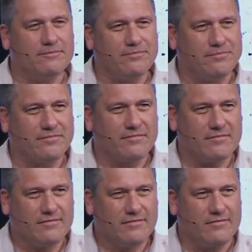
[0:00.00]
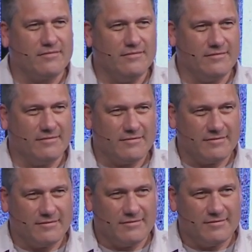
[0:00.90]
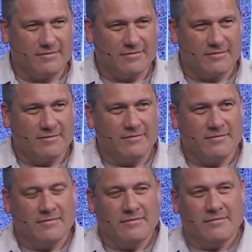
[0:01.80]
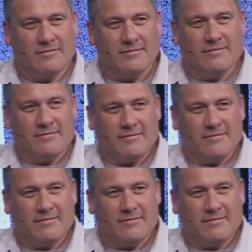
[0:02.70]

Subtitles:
No one is speaking in this clip.